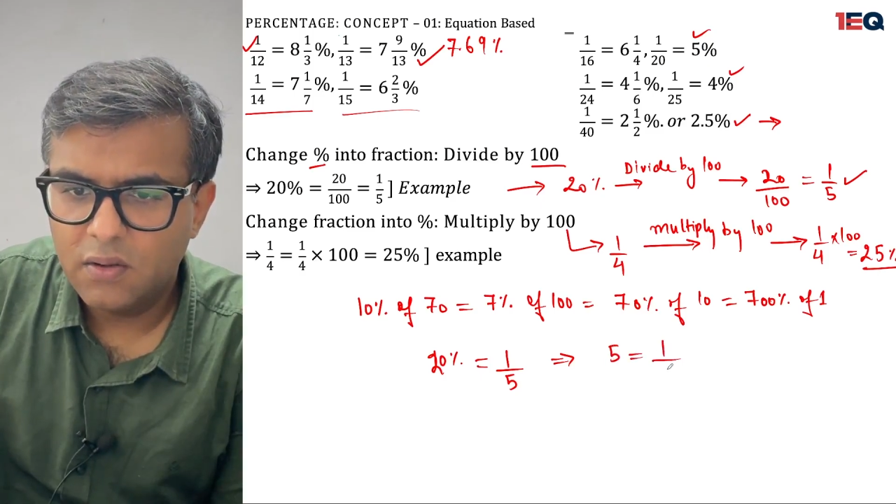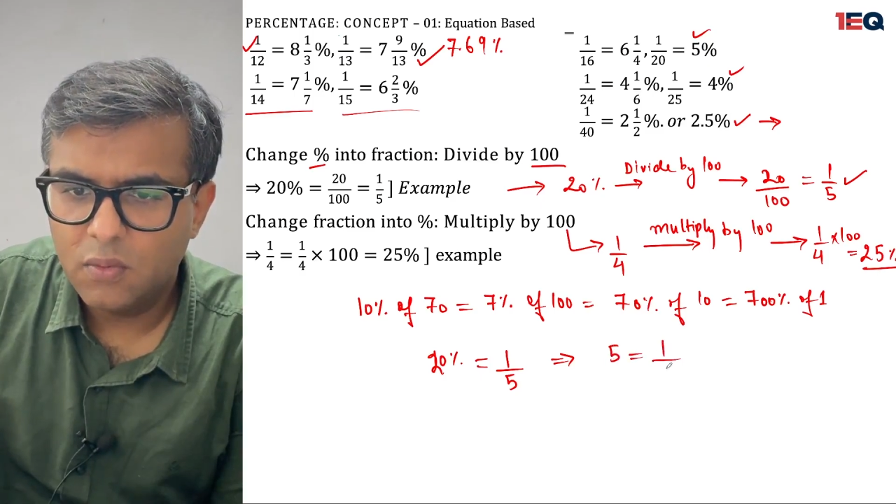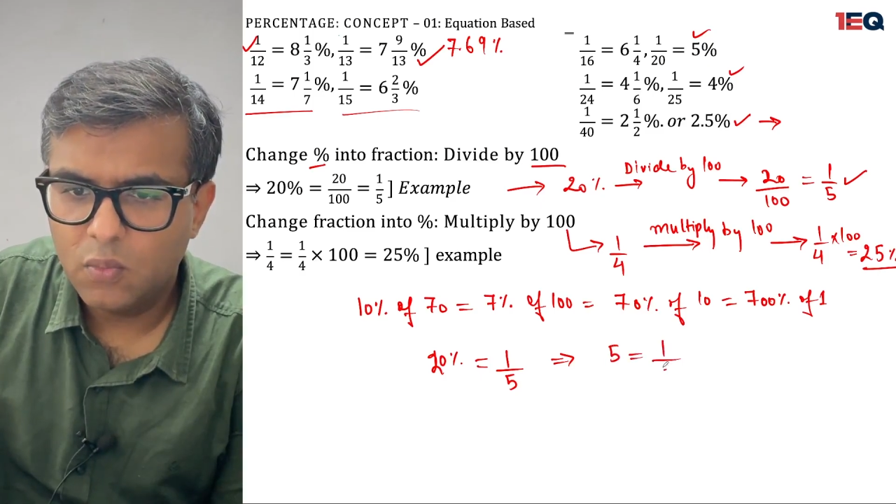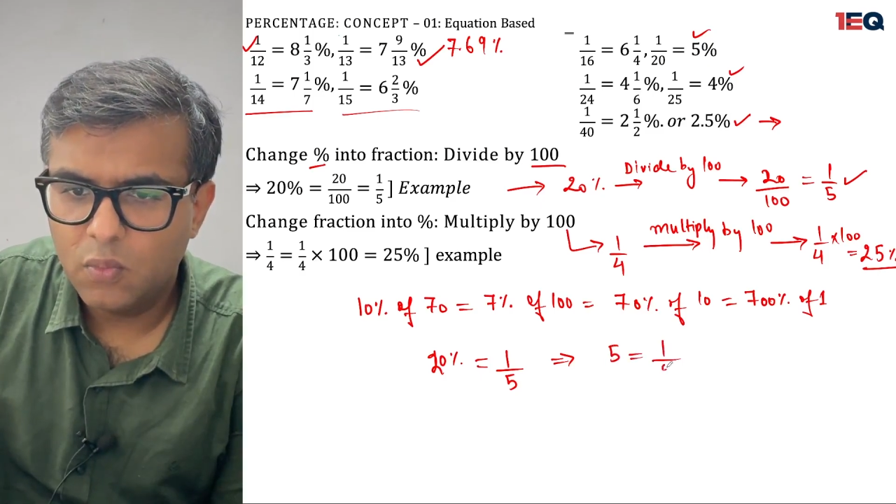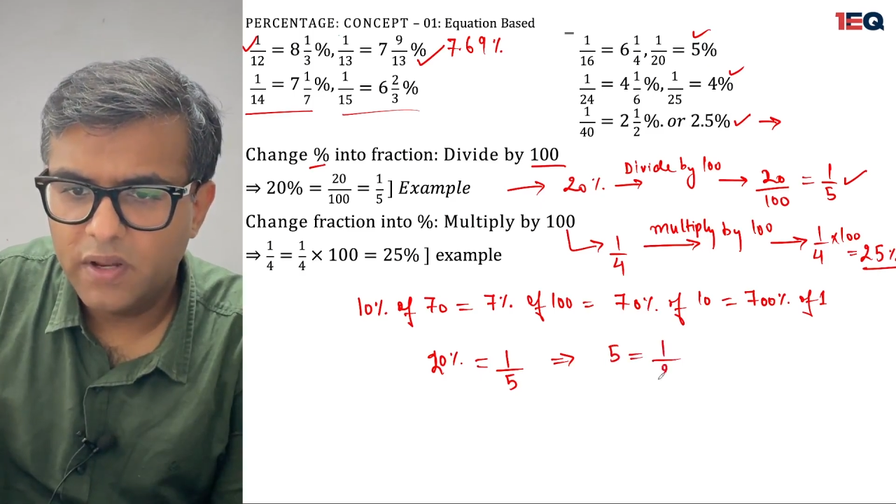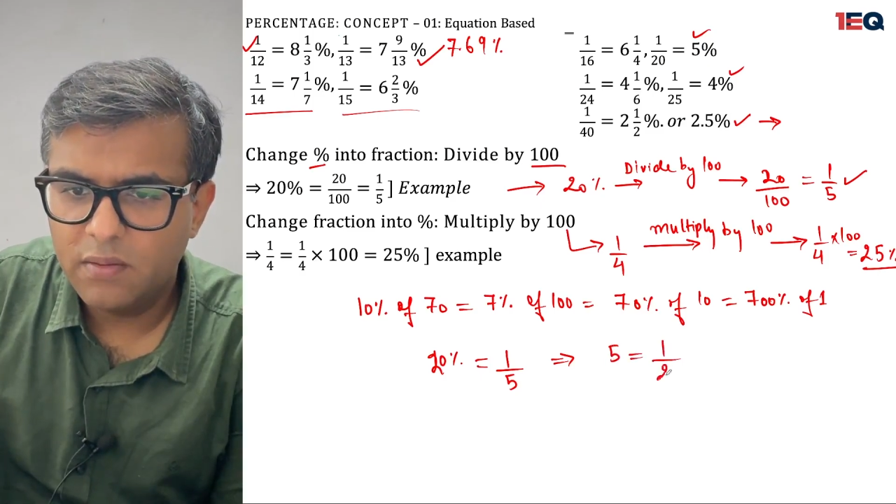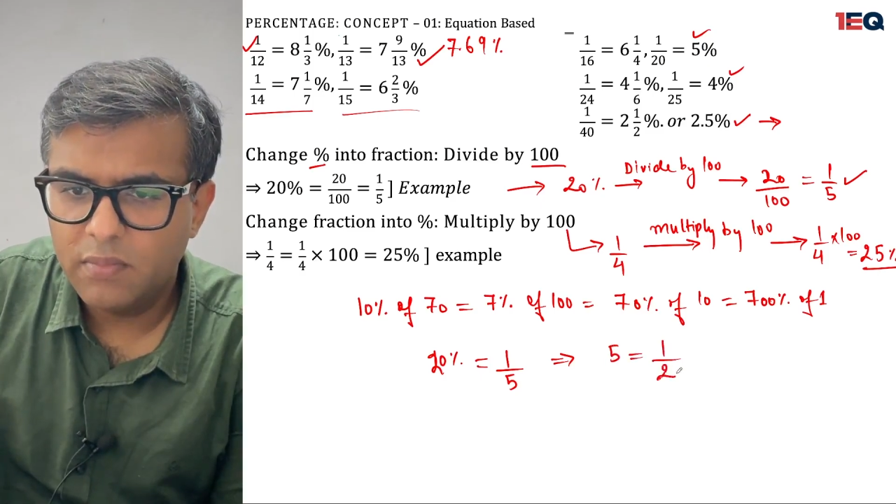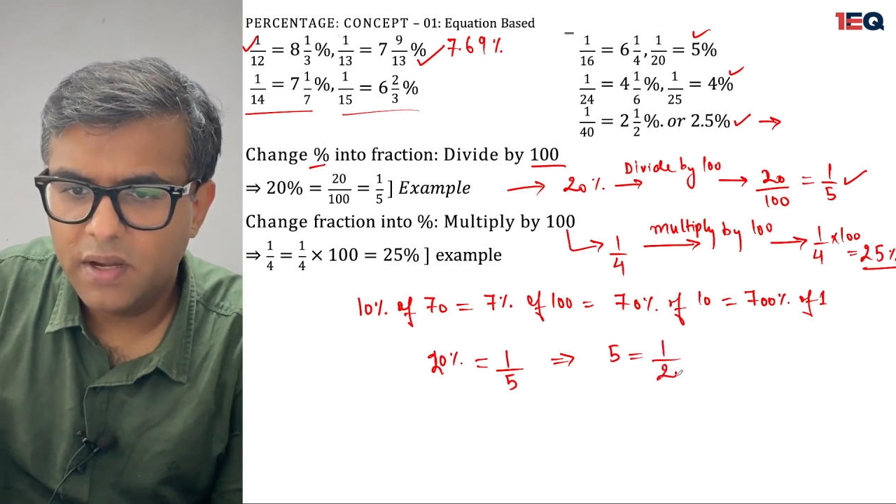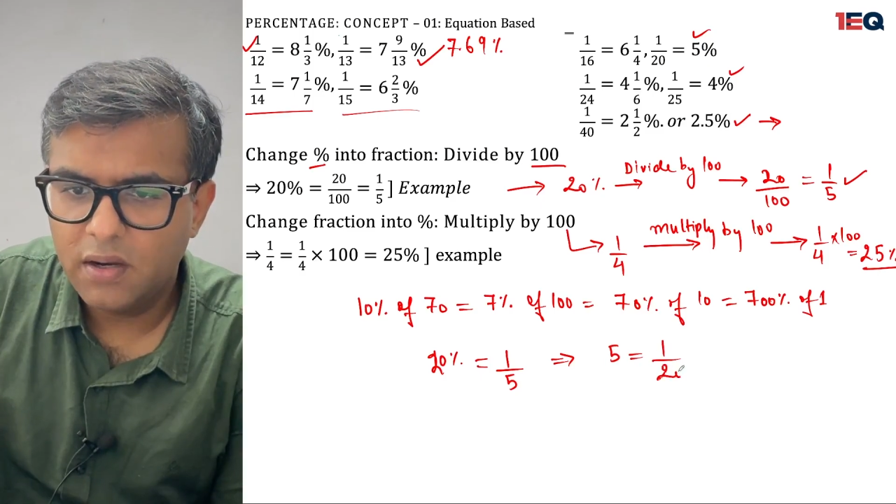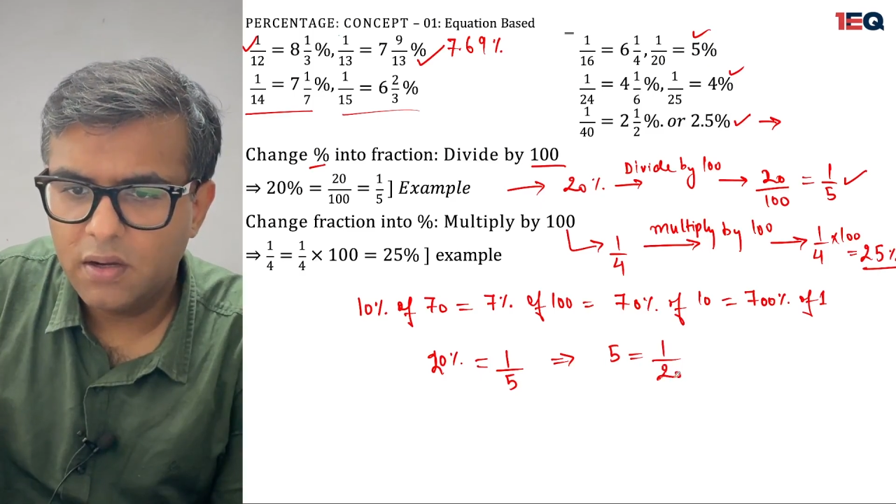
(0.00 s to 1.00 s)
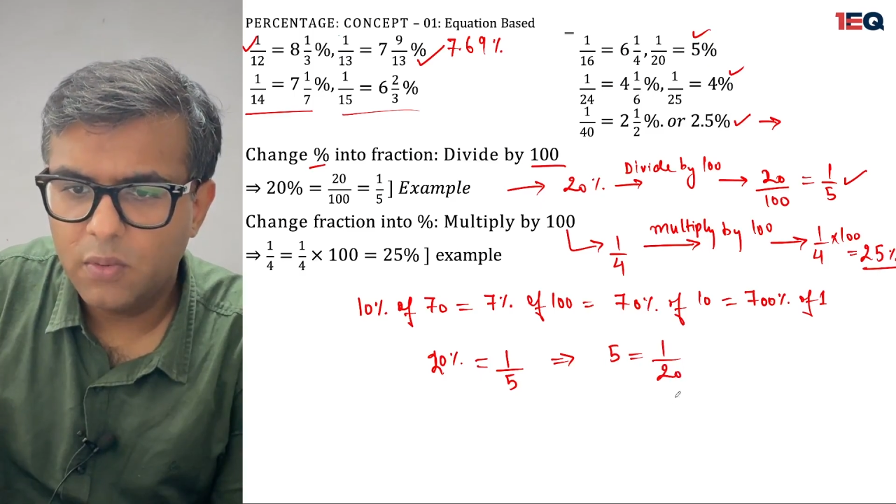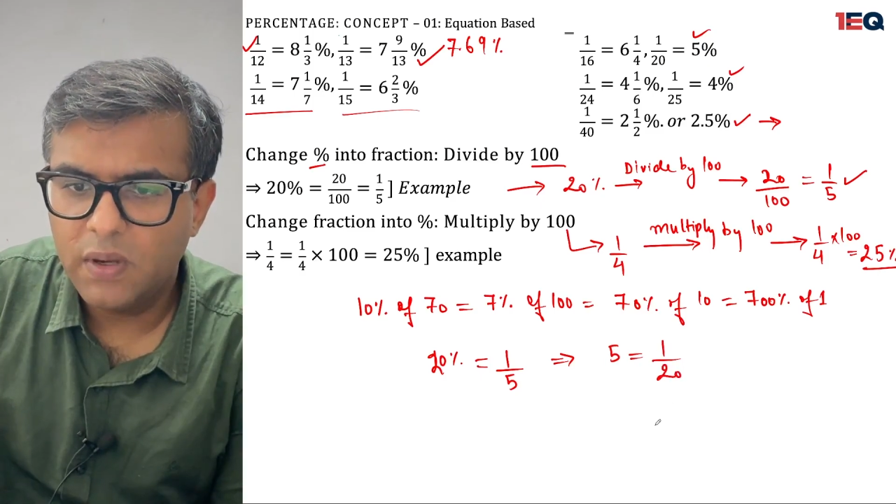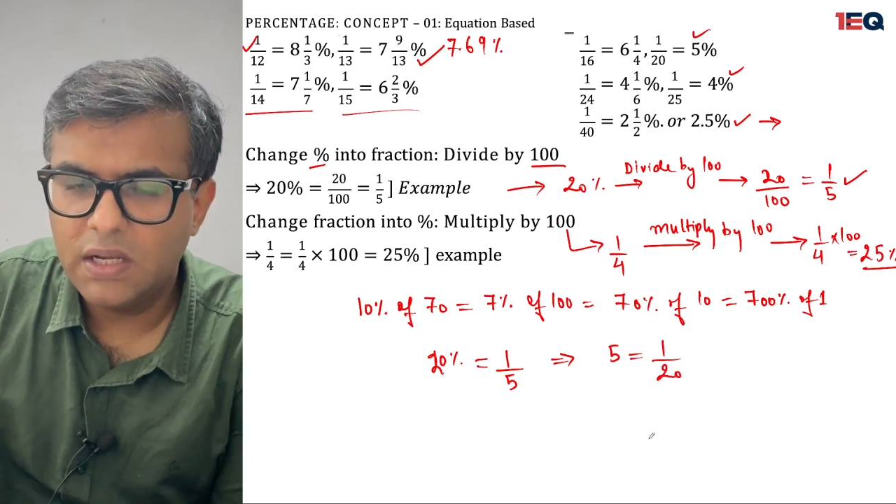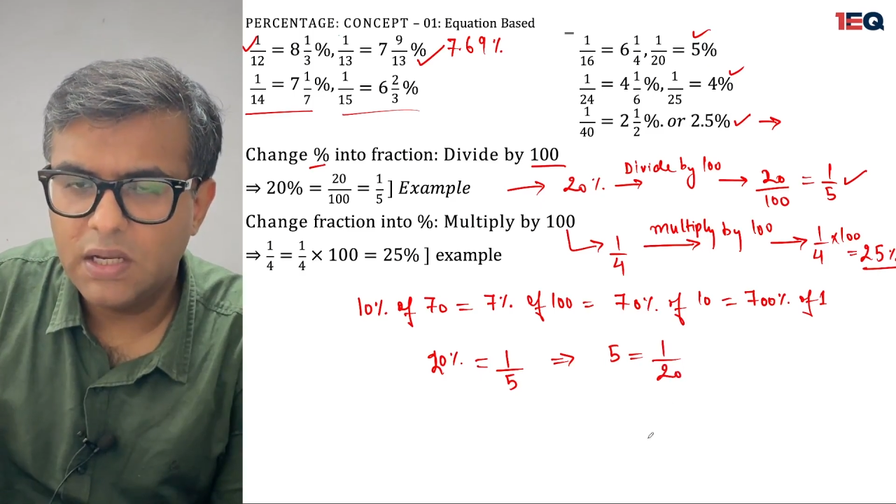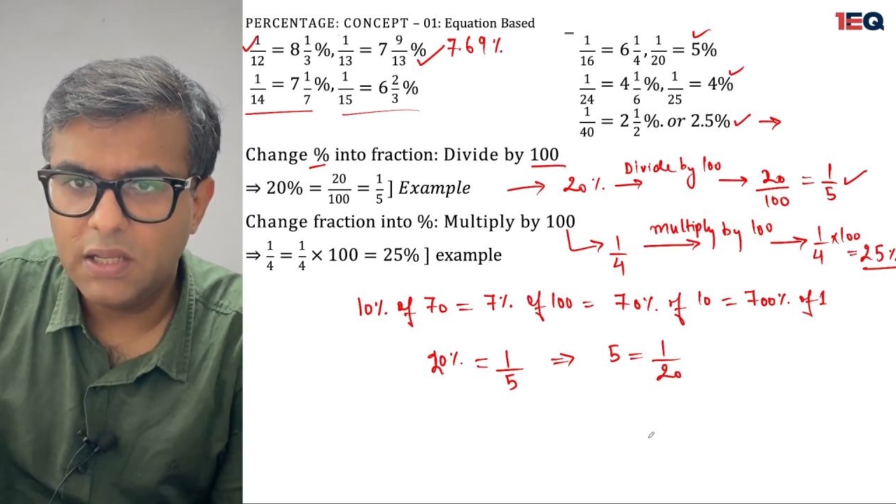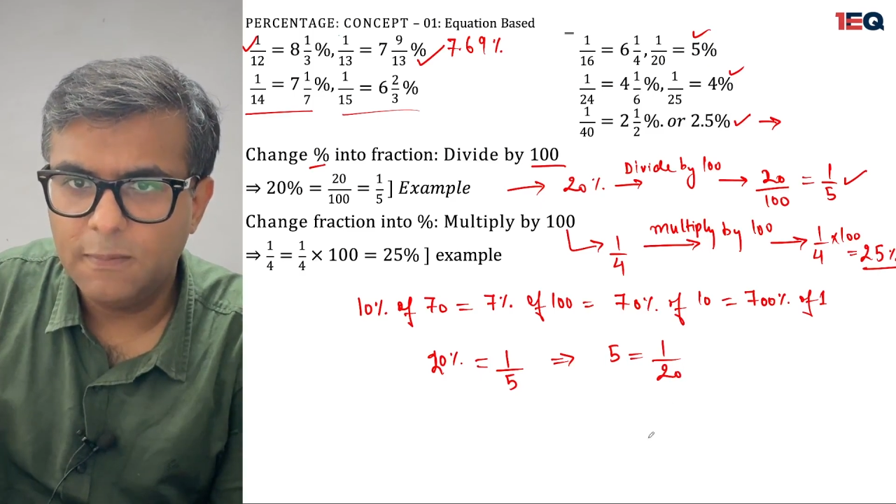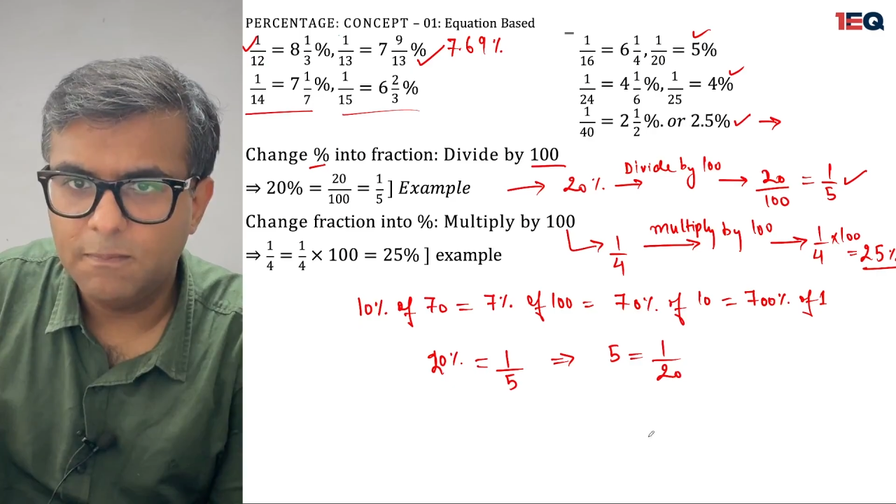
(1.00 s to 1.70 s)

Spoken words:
1 by 20.